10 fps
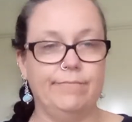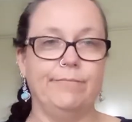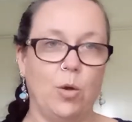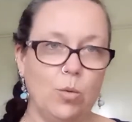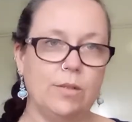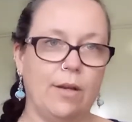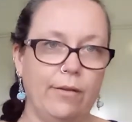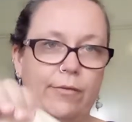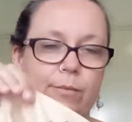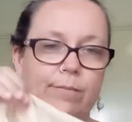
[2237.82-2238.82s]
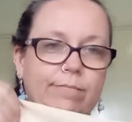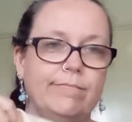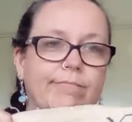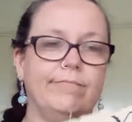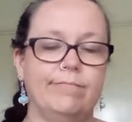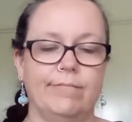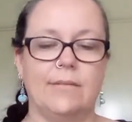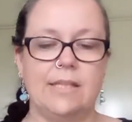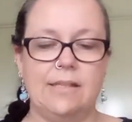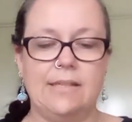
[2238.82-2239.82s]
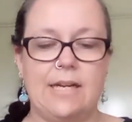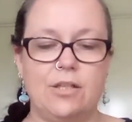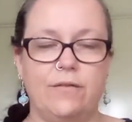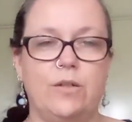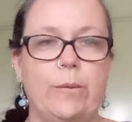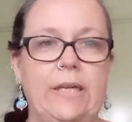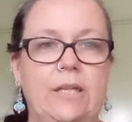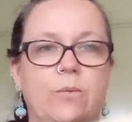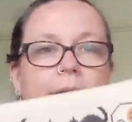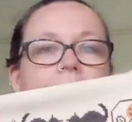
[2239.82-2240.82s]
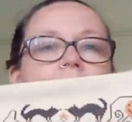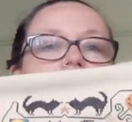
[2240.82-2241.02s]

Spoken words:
also from the stash of 2020,